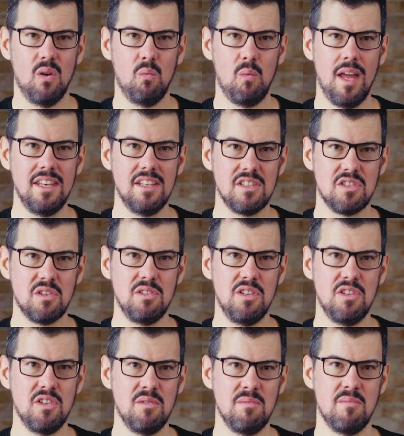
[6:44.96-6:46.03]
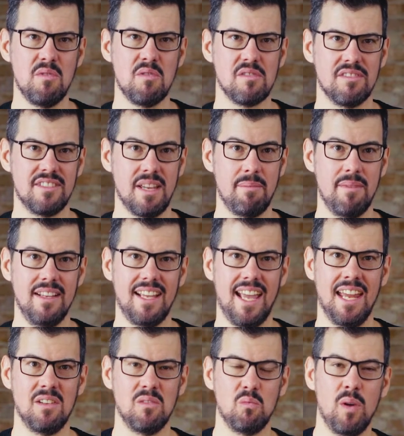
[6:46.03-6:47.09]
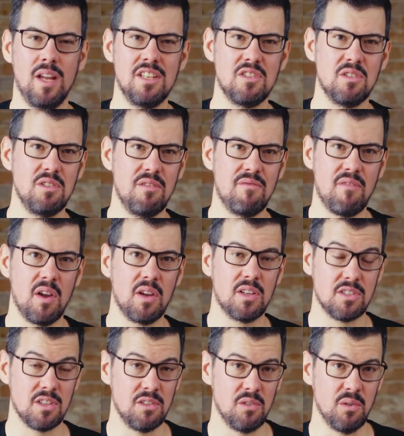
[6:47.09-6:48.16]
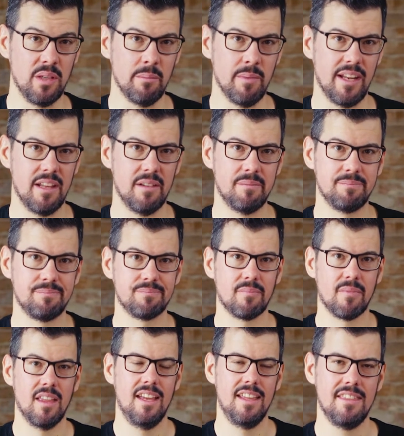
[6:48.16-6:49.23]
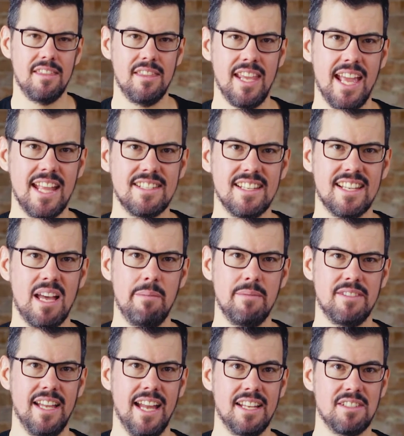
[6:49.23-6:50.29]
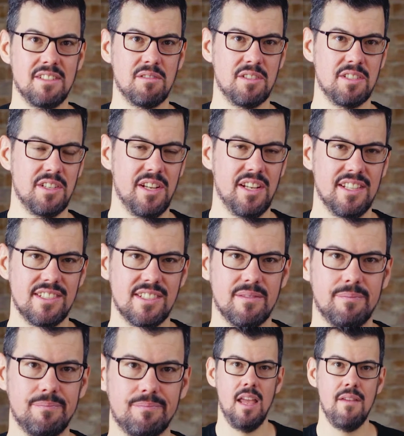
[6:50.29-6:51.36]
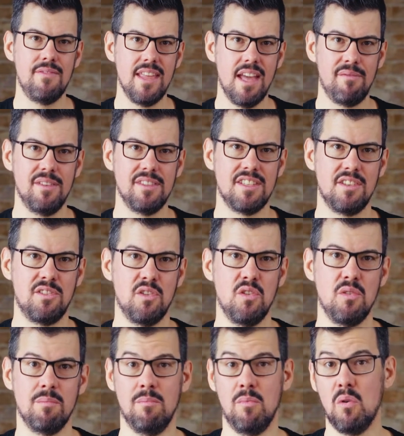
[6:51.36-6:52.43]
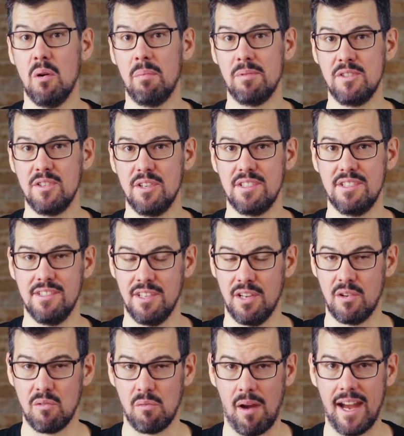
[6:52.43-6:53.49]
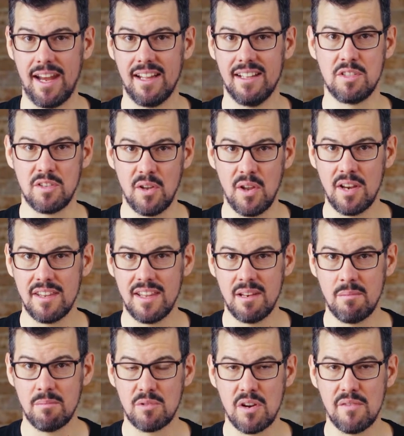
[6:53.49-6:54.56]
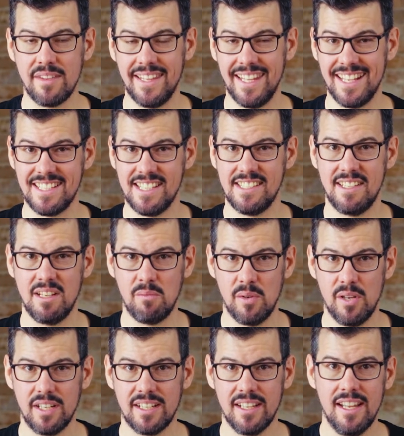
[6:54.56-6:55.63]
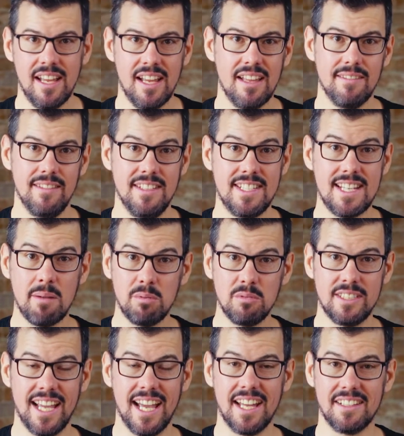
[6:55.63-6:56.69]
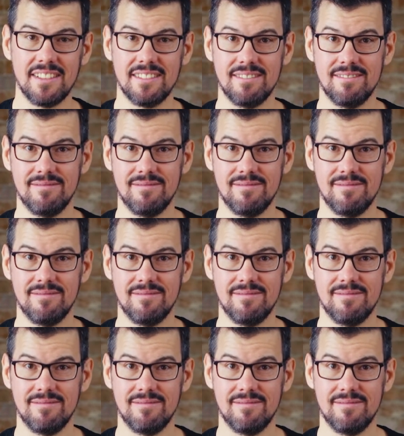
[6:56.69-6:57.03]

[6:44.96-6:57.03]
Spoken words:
When should you do more of something, and when should you focus on doing better? The answer comes down to returns. If the effort to do more produces a greater return than improving the existing work, then double down